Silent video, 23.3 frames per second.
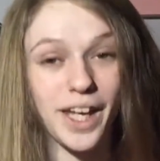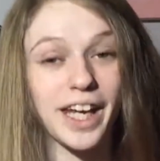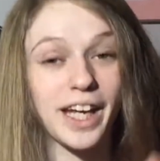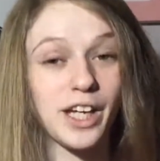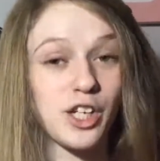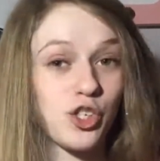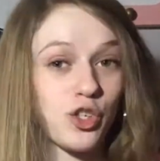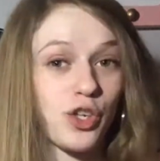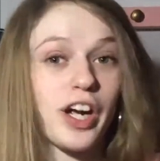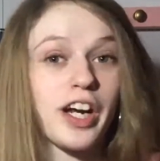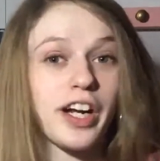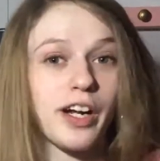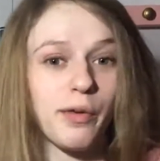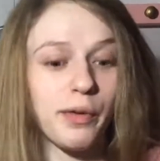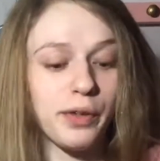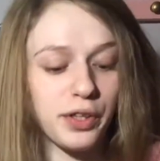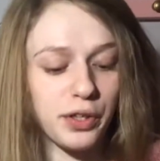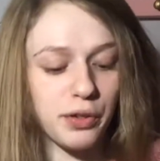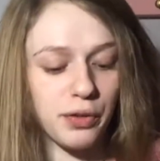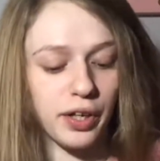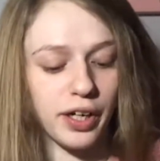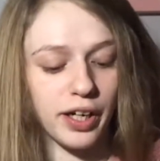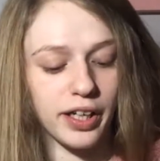and try it out
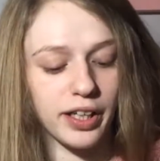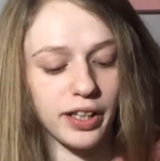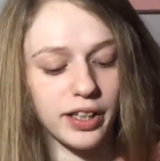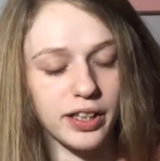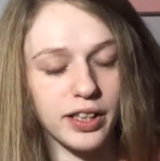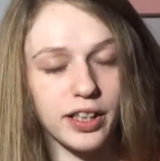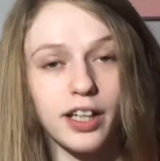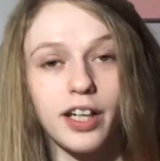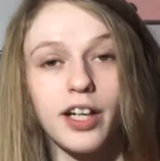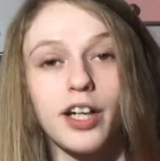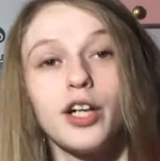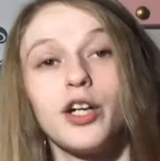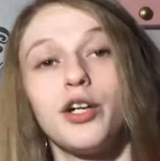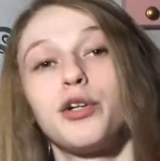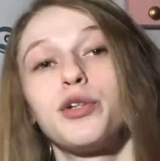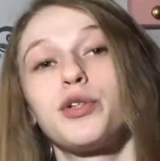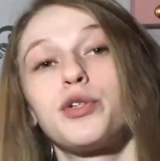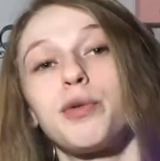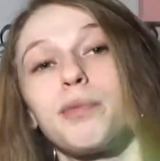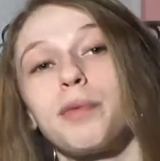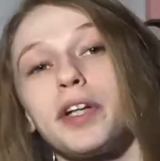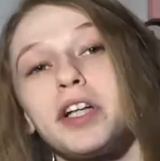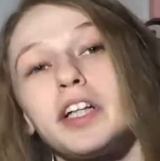with you guys.
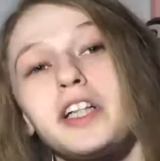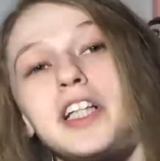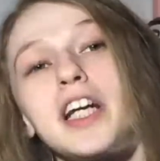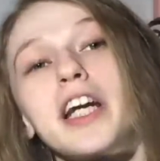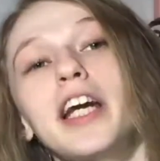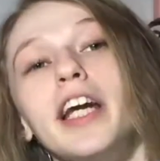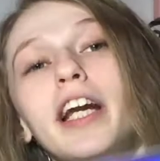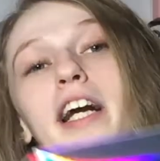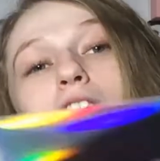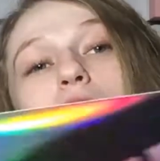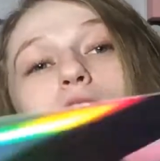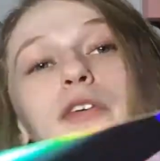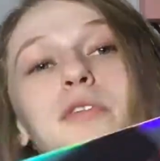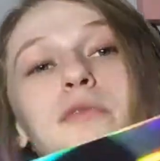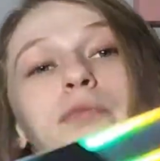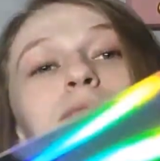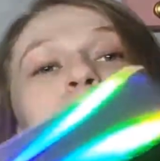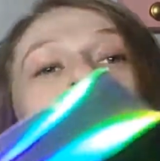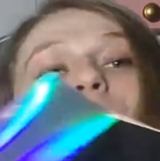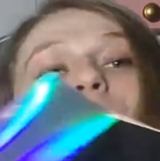So I'm gonna take it out.